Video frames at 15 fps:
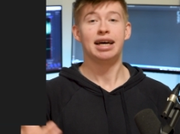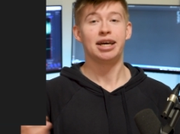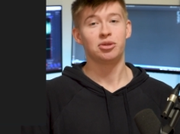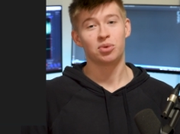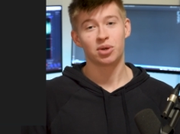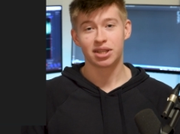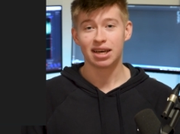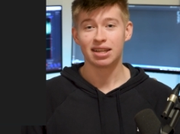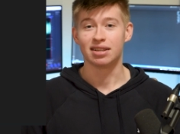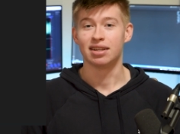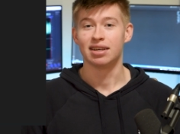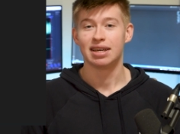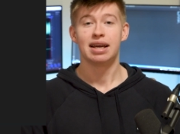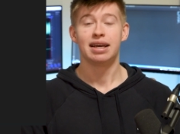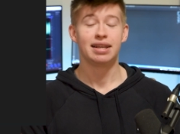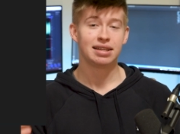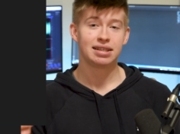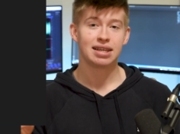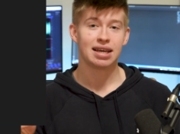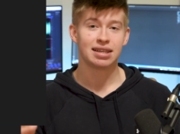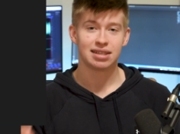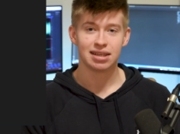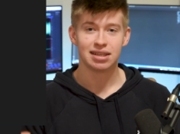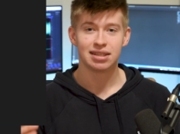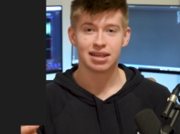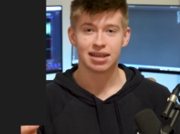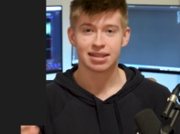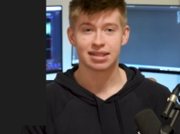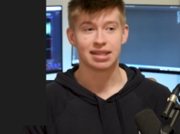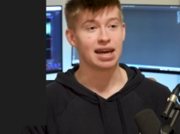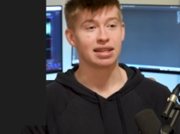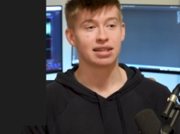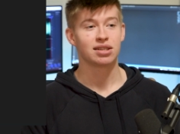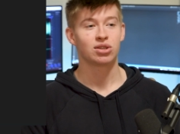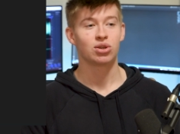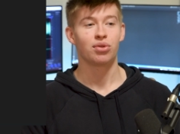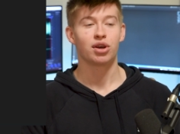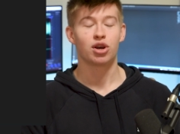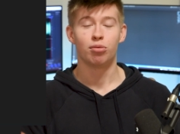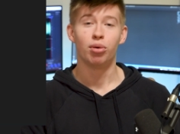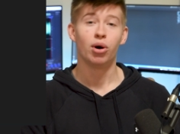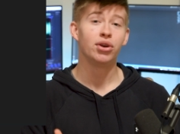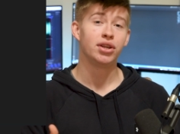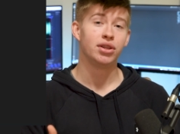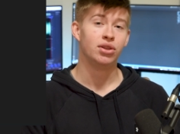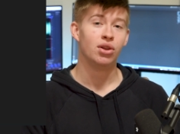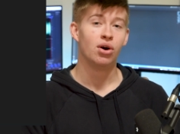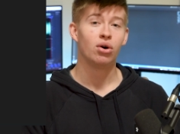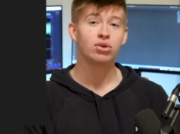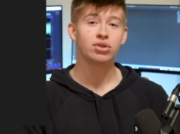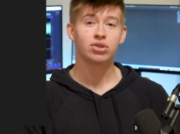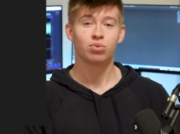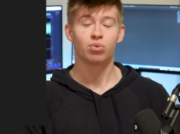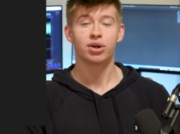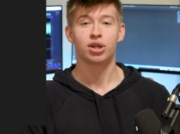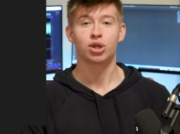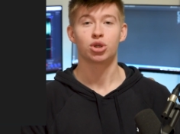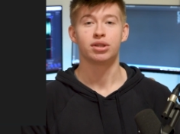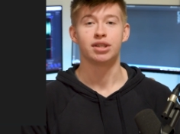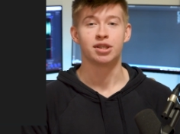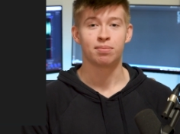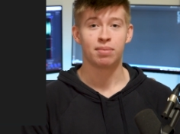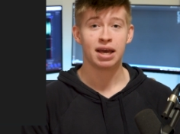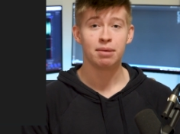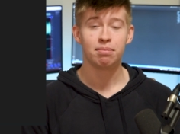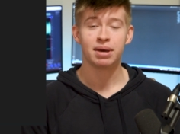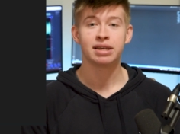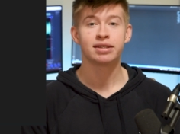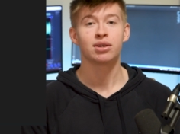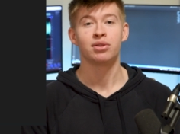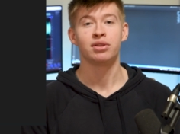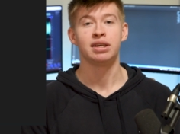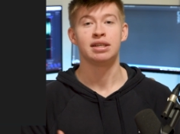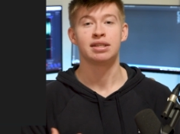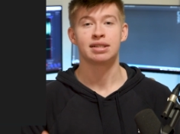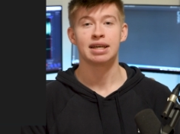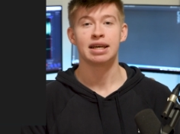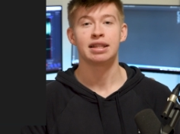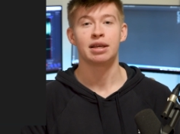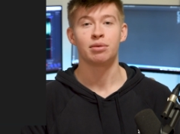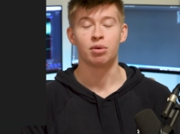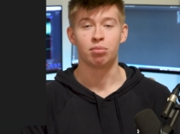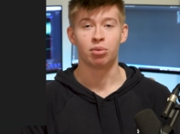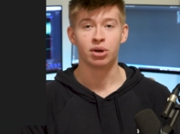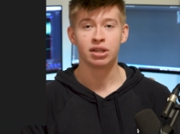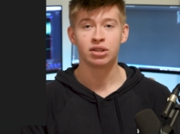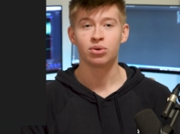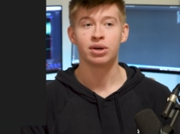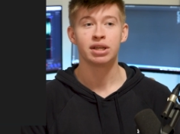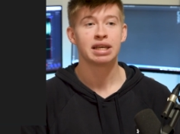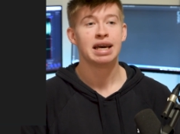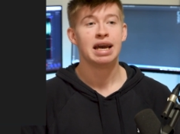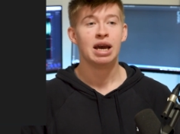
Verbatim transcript: and we're done. It is as easy as that. So the component knows what it should display based on the state that we put into it,